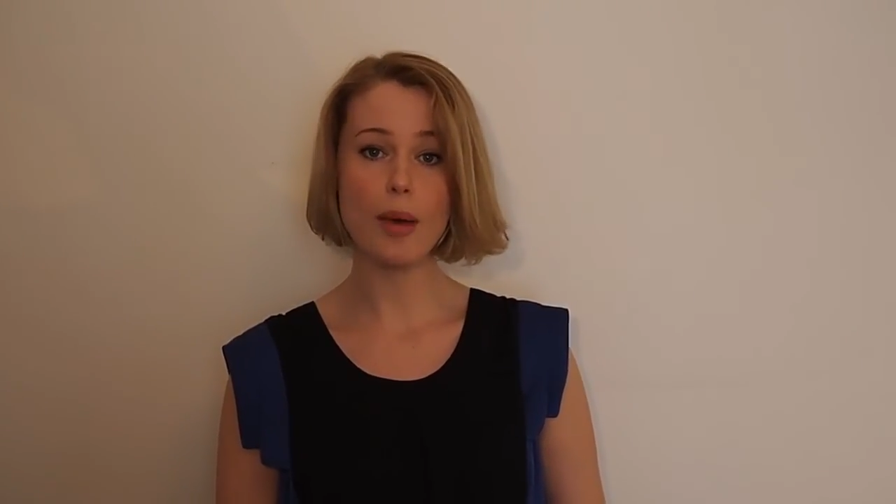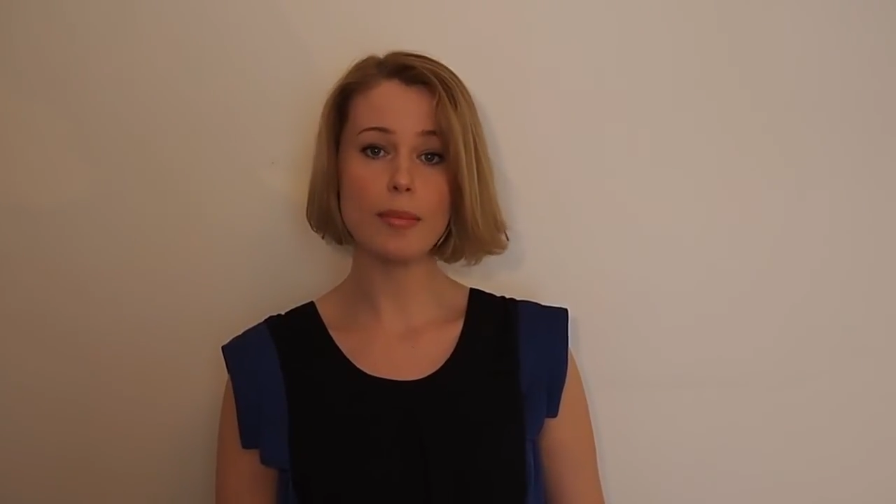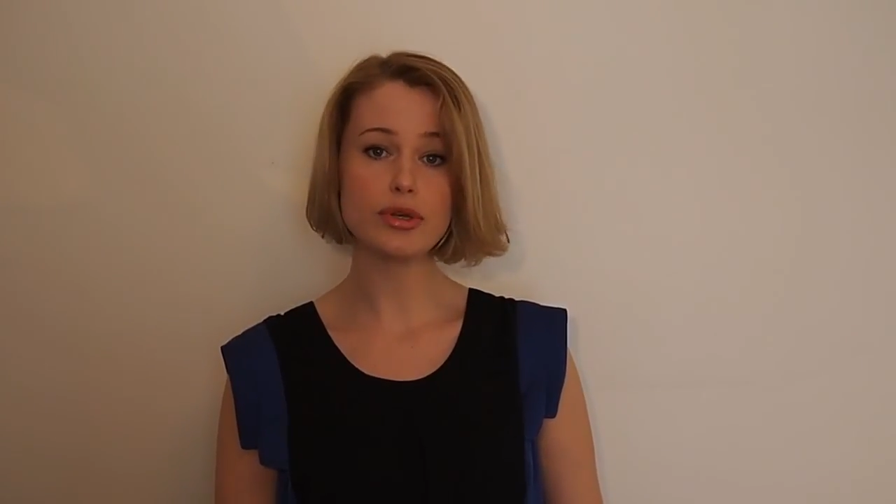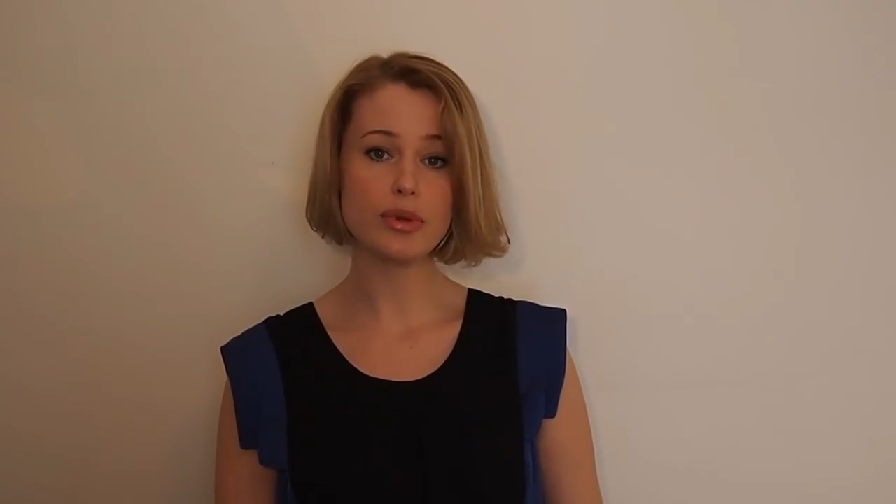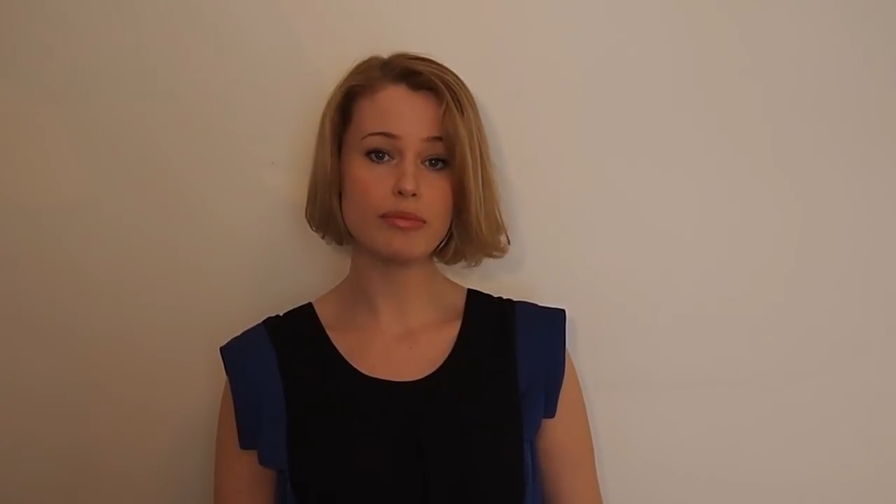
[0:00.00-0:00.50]

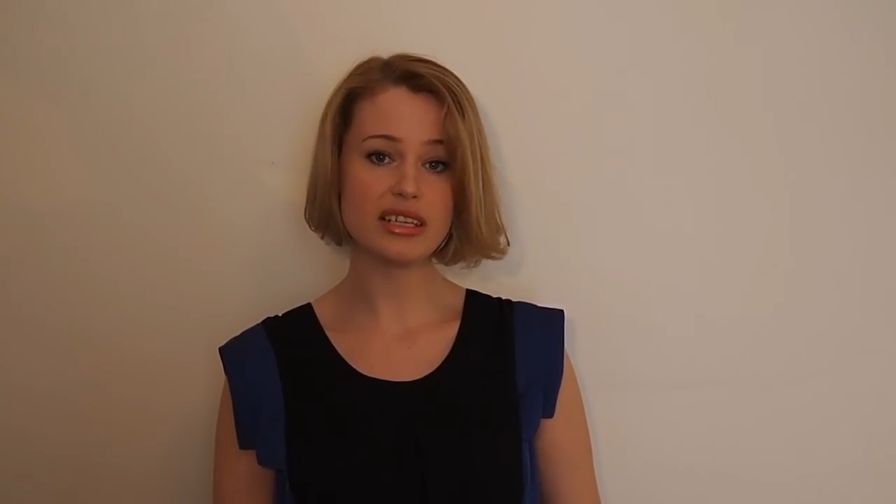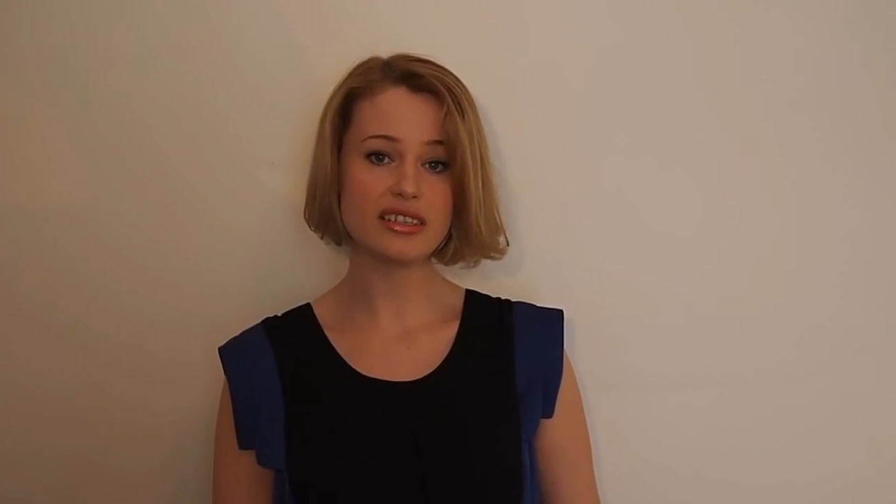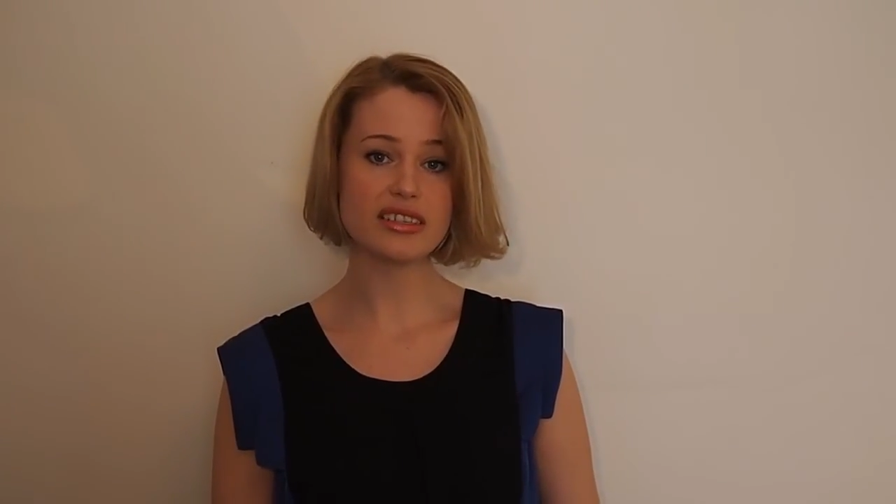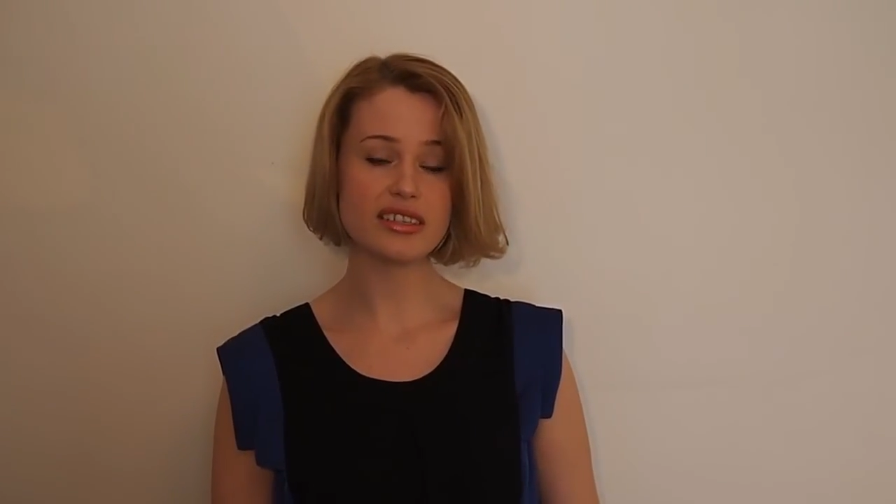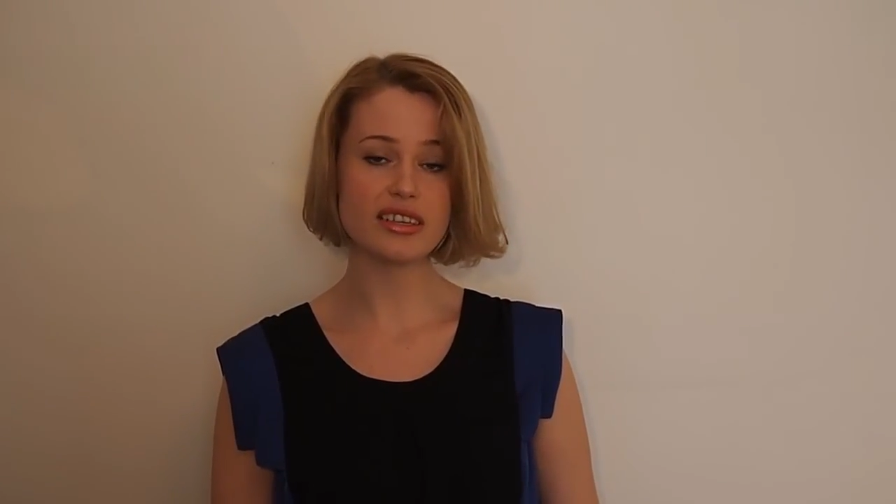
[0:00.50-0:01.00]
between
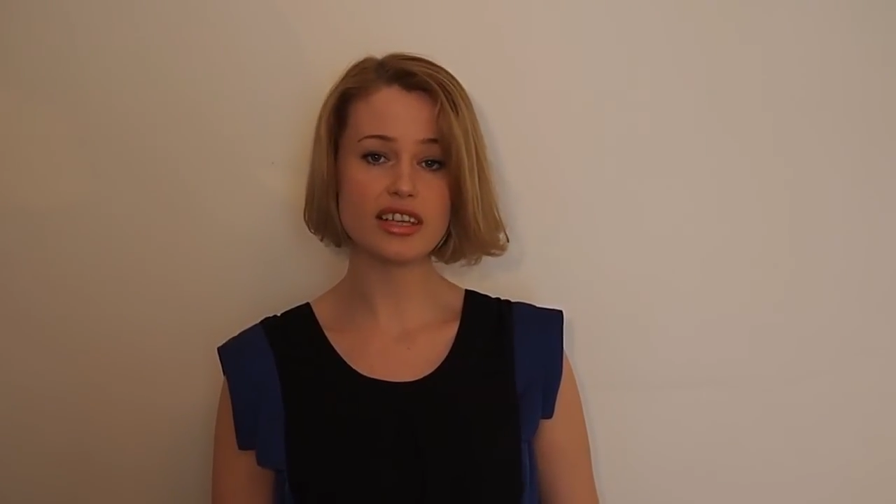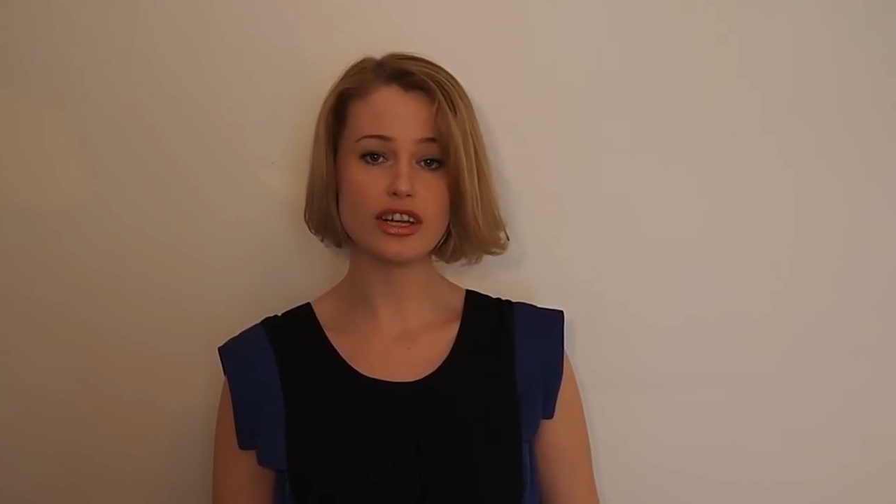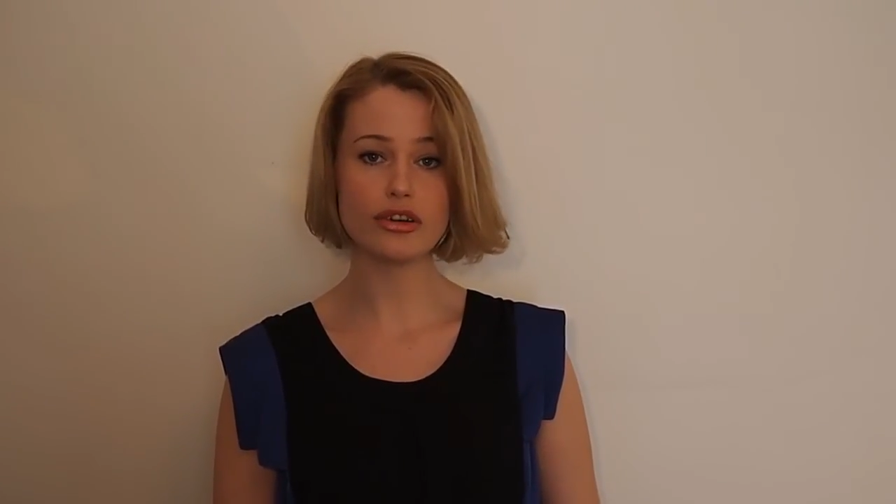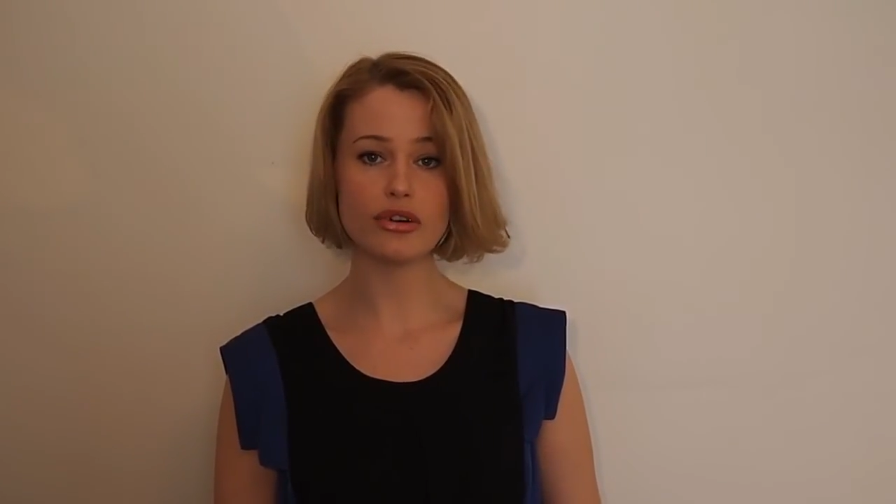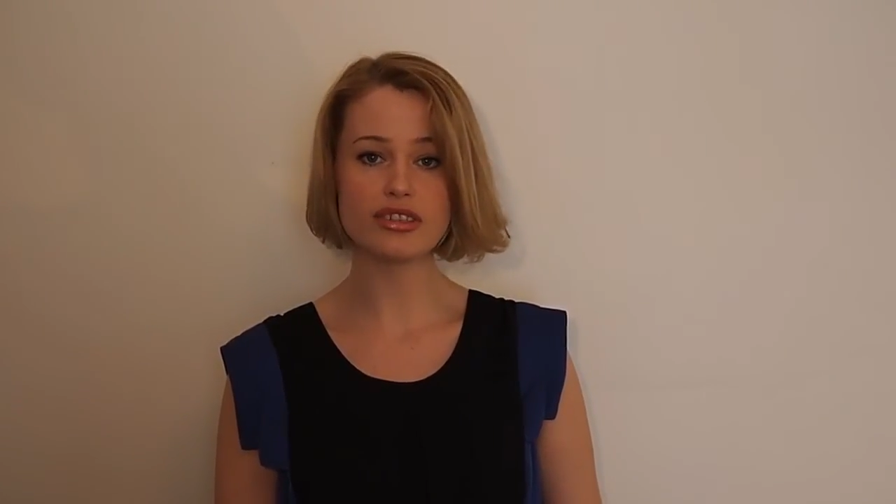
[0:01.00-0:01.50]
businesses
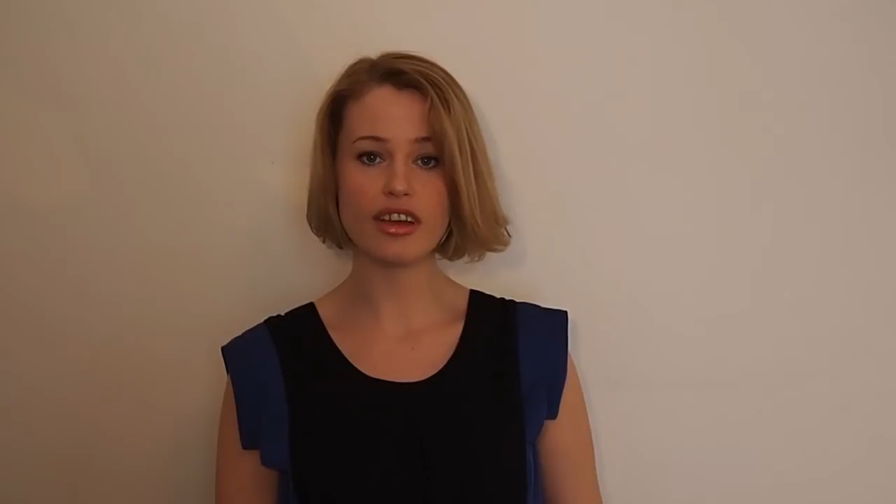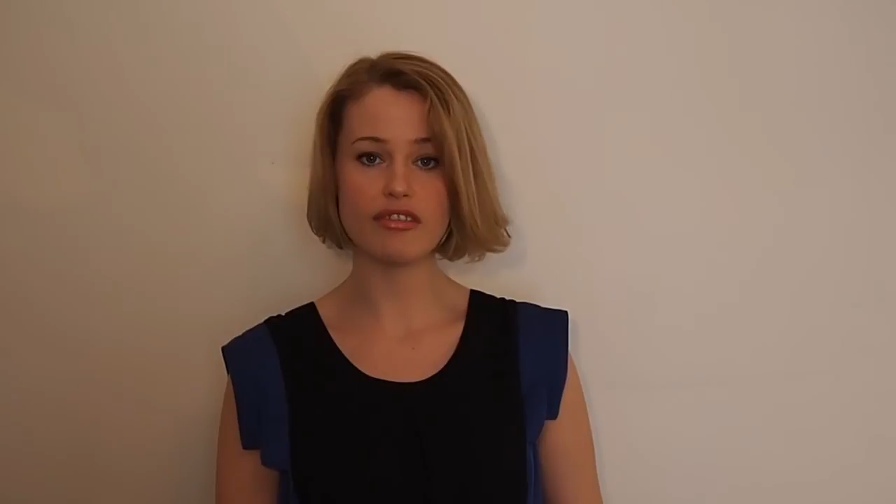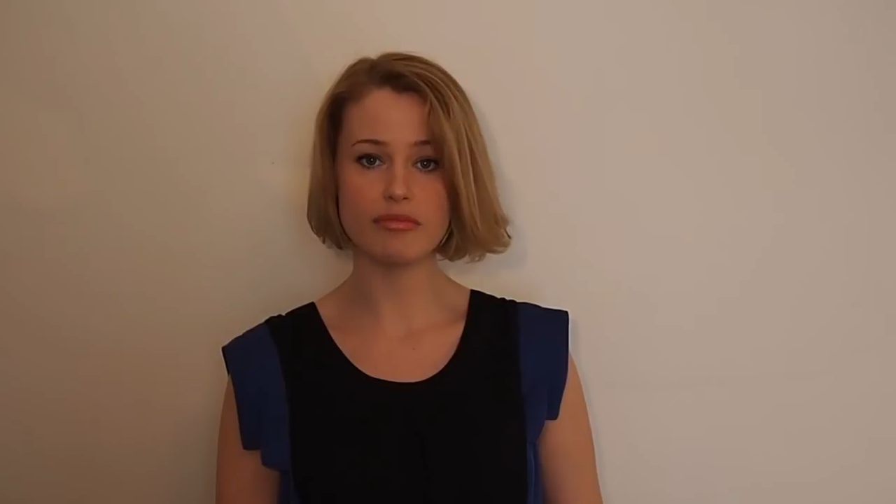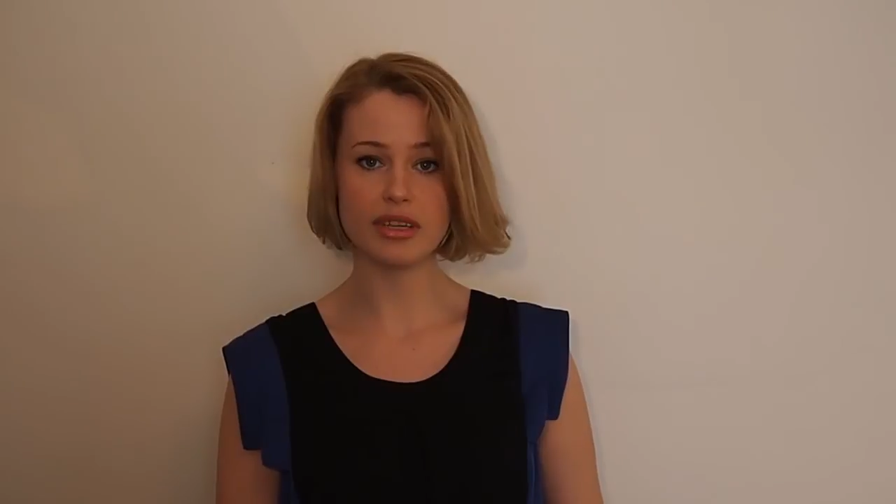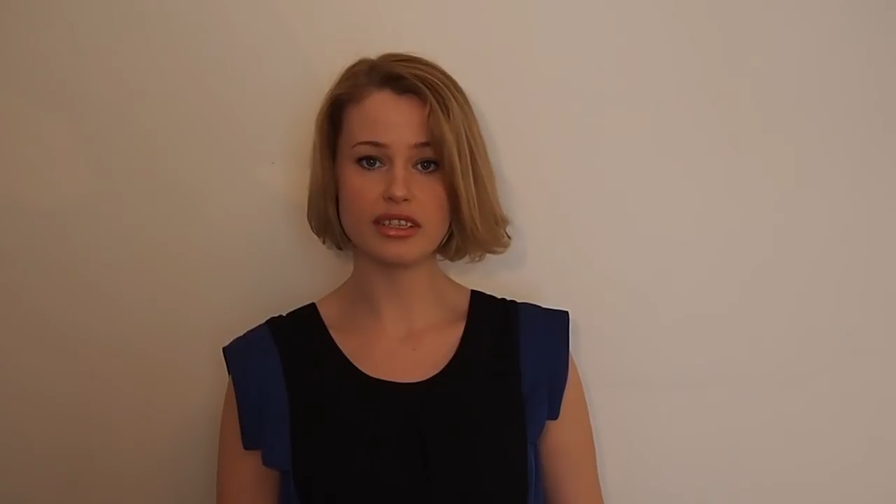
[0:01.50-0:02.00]
and across
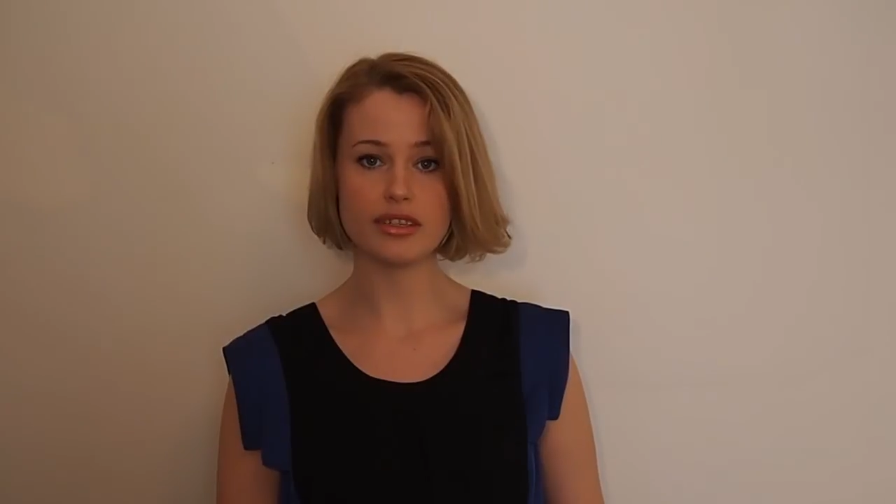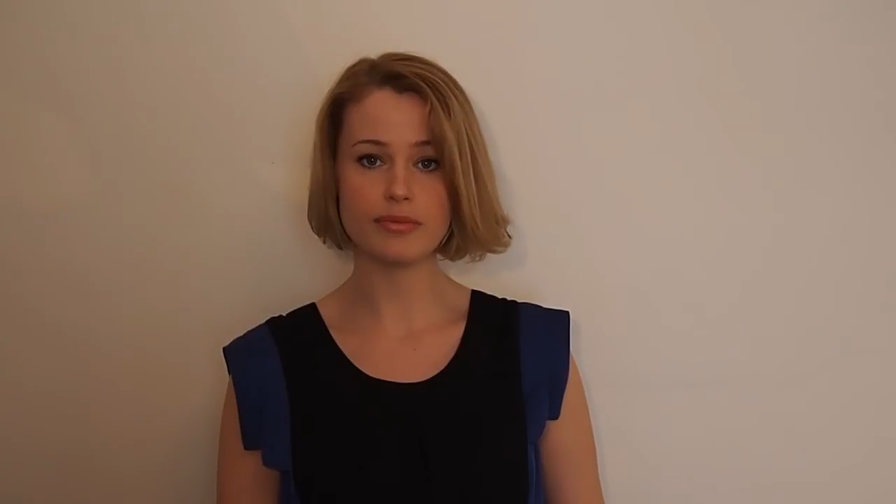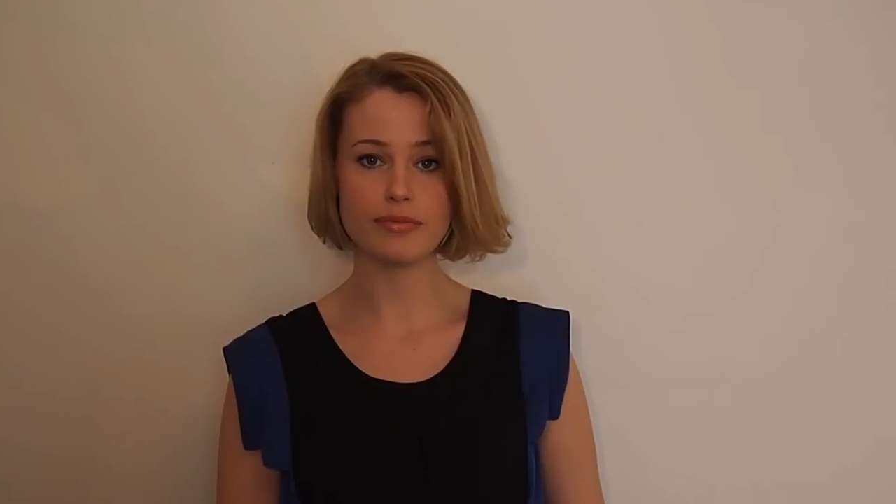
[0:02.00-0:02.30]
government.